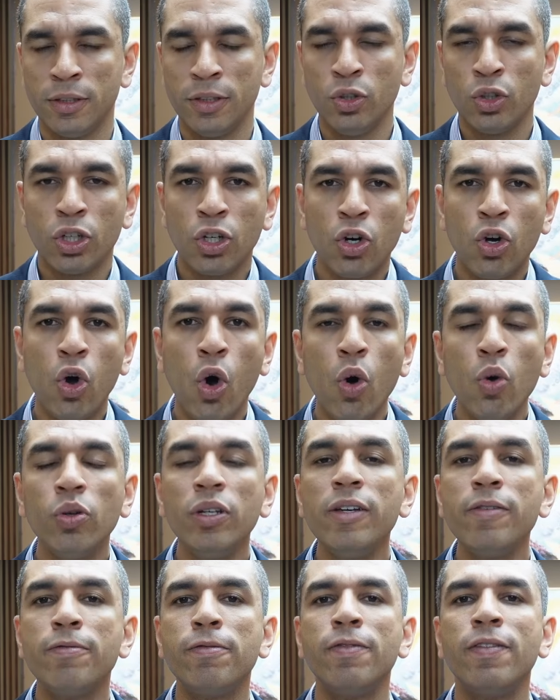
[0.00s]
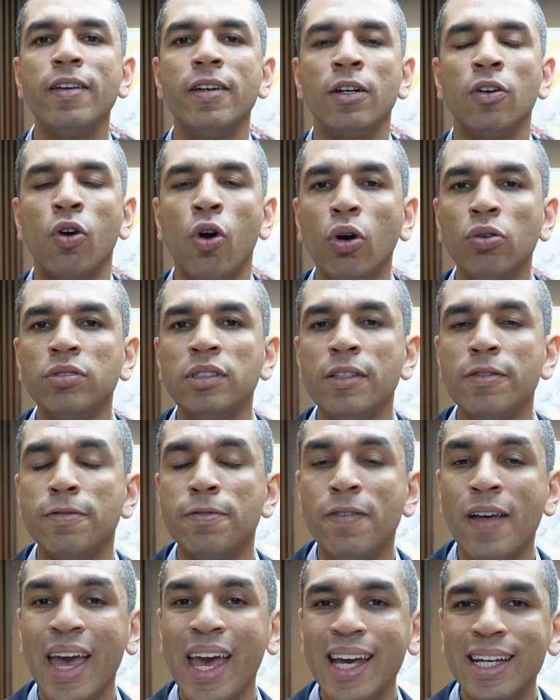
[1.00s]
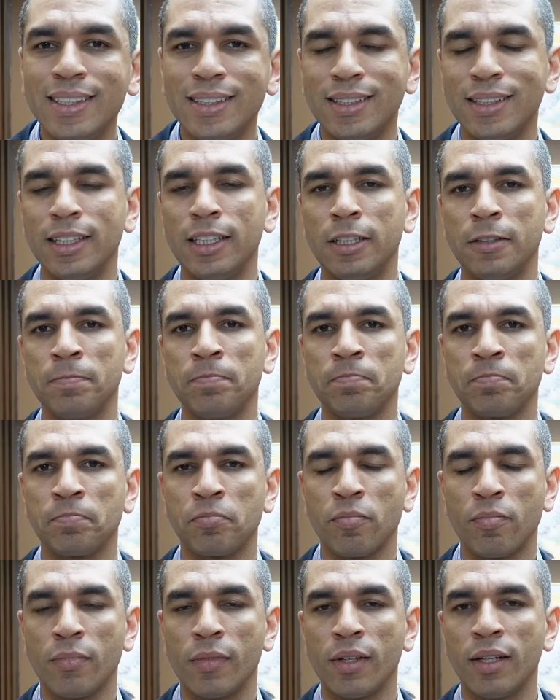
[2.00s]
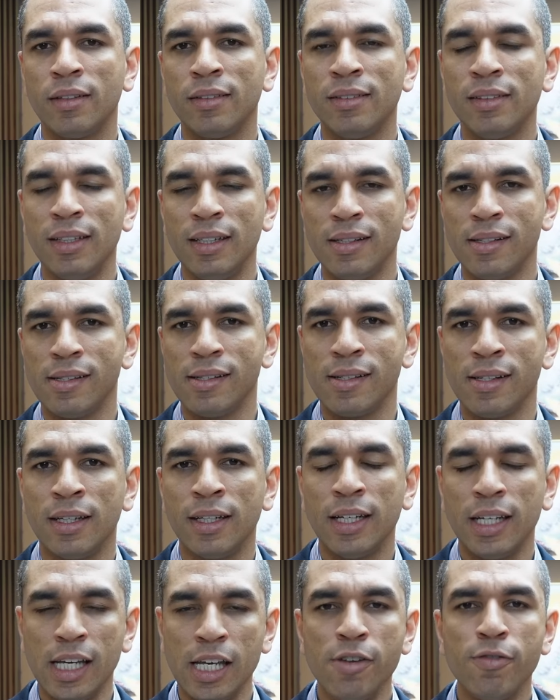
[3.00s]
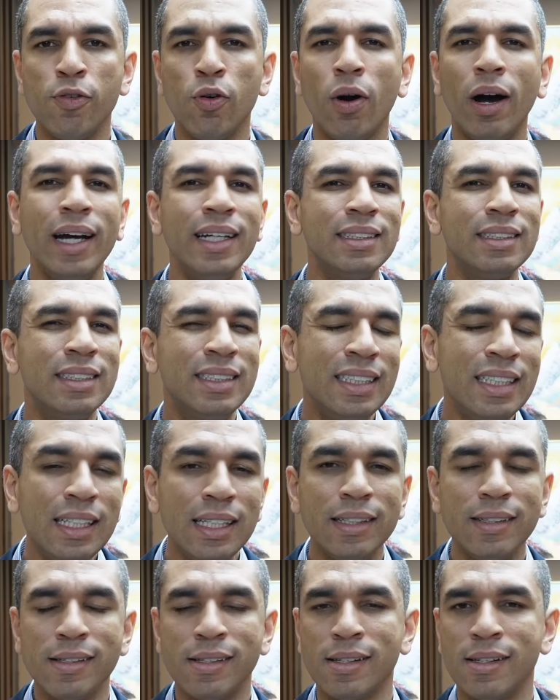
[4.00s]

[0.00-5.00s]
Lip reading: You're cultivating these evil ideas